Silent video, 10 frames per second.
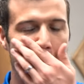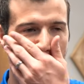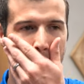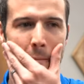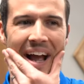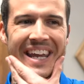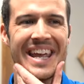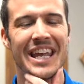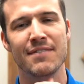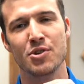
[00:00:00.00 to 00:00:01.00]
I
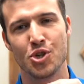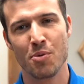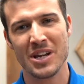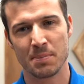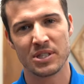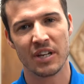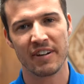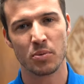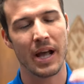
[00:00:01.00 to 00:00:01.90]
can't give you too many specifics.